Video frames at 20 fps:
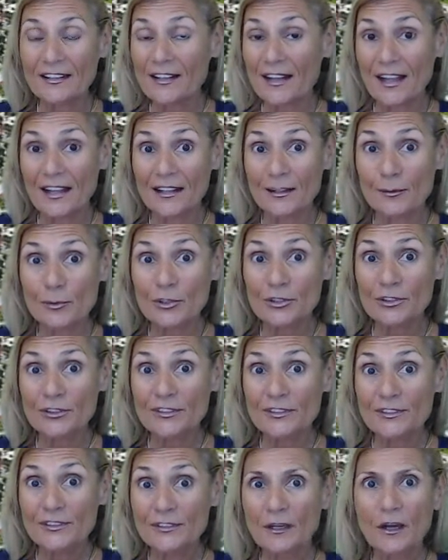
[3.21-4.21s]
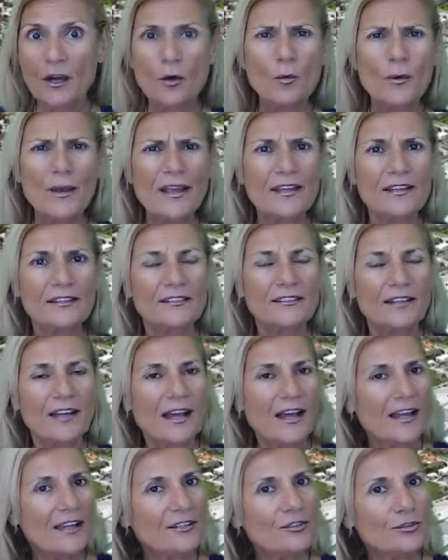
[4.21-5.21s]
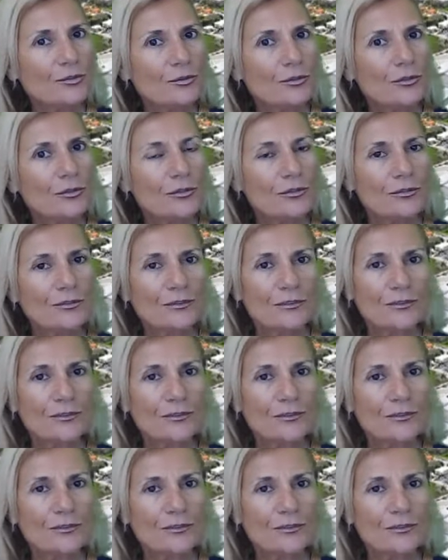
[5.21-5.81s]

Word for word: in Hollywood? Oh wait, I do.